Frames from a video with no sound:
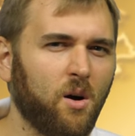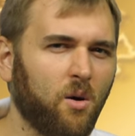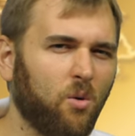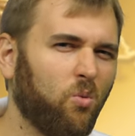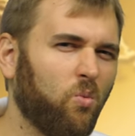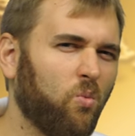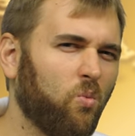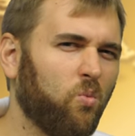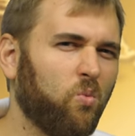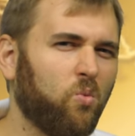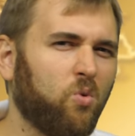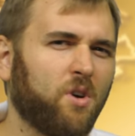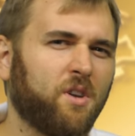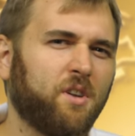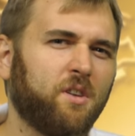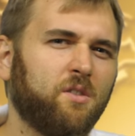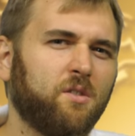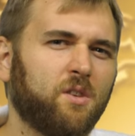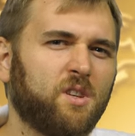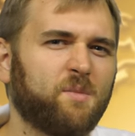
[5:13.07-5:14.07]
What
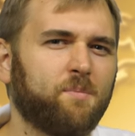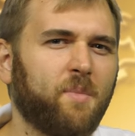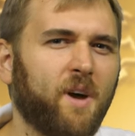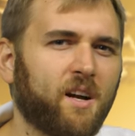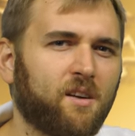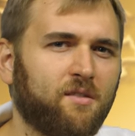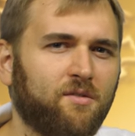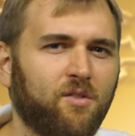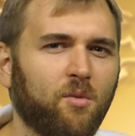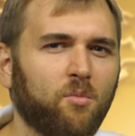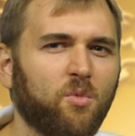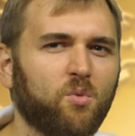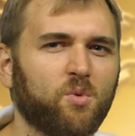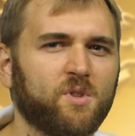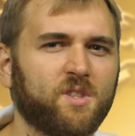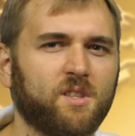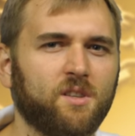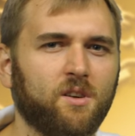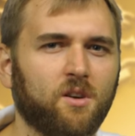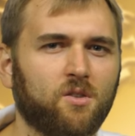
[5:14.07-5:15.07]
do you expect from the
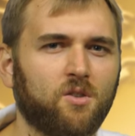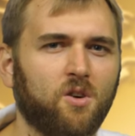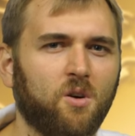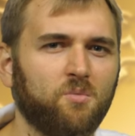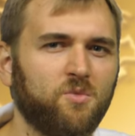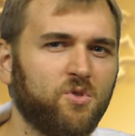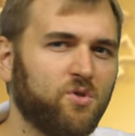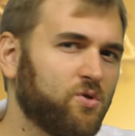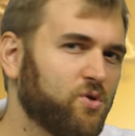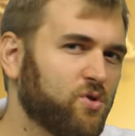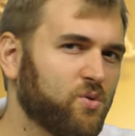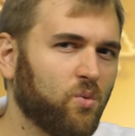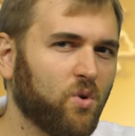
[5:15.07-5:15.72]
whisky.com news?